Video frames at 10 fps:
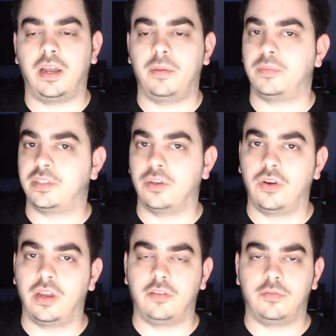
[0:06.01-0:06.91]
I'm
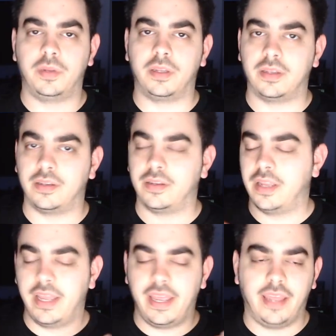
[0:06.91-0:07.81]
sorry, I've been
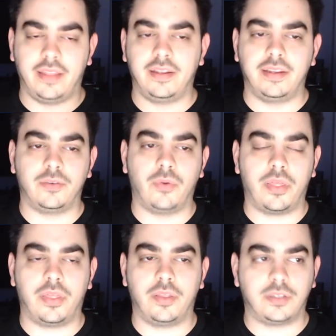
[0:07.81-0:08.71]
handling
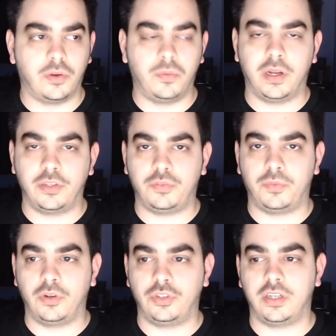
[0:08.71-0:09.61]
with so much
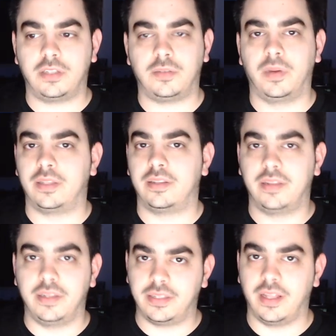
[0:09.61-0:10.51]
projects, but
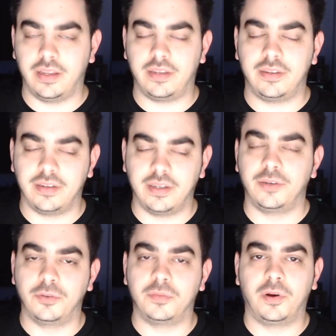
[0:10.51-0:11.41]
it's like really
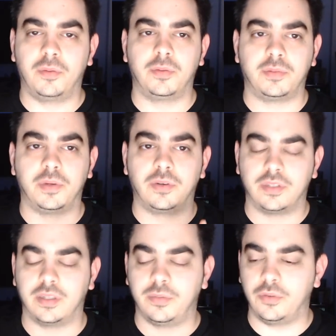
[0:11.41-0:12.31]
good problems because
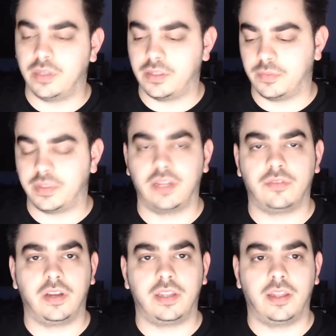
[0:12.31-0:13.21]
I'm doing some stuff
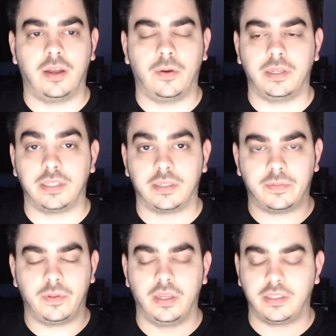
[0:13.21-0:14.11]
right now and it's
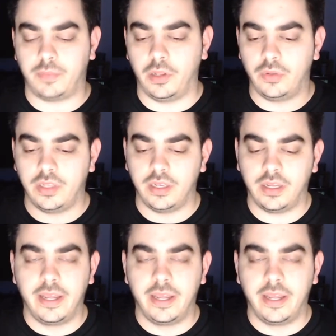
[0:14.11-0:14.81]
exploding.